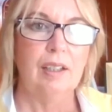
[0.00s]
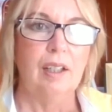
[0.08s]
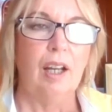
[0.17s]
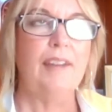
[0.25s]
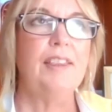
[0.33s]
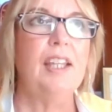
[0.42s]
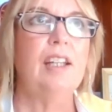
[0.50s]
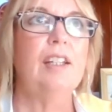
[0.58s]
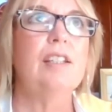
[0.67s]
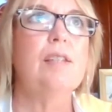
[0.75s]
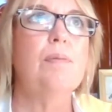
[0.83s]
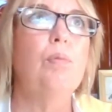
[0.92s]
I think
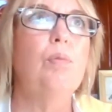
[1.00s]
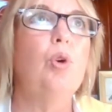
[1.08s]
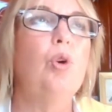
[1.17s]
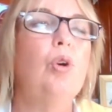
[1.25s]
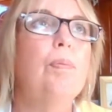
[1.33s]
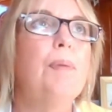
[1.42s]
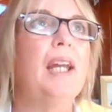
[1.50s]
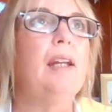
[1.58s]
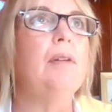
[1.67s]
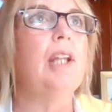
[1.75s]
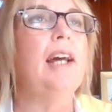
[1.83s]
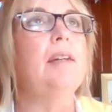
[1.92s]
it's more
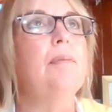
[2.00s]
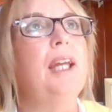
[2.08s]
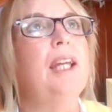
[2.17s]
like